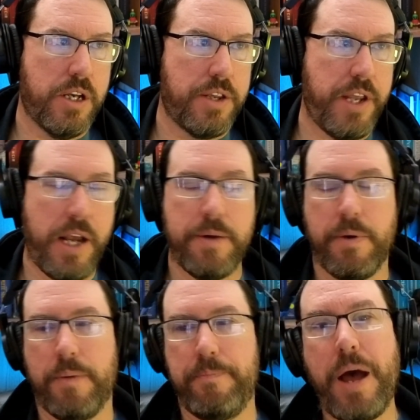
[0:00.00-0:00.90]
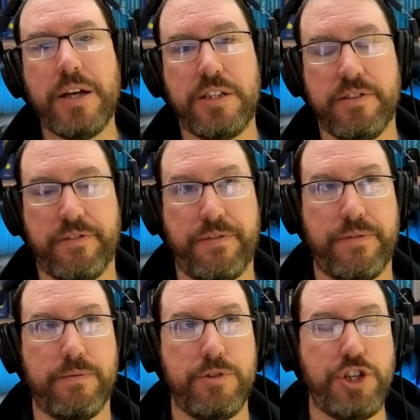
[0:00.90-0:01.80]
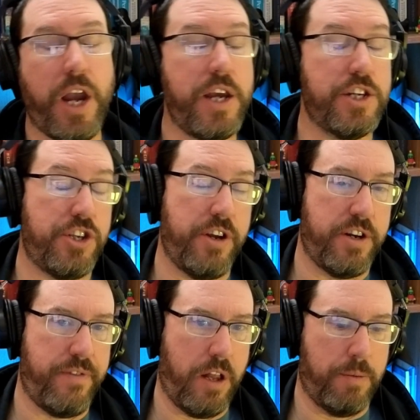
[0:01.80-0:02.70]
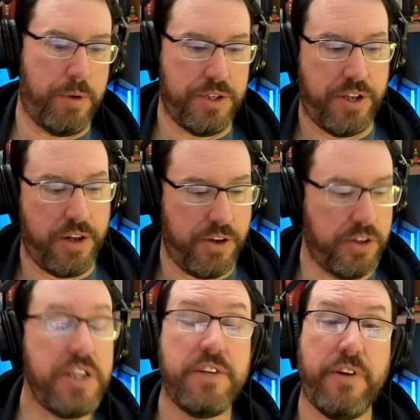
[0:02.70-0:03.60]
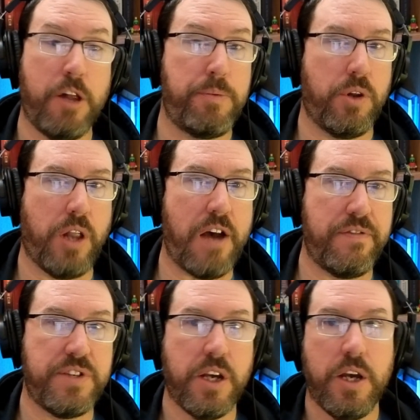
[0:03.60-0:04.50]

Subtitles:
they had a massive change in their developers. Their lead developer left.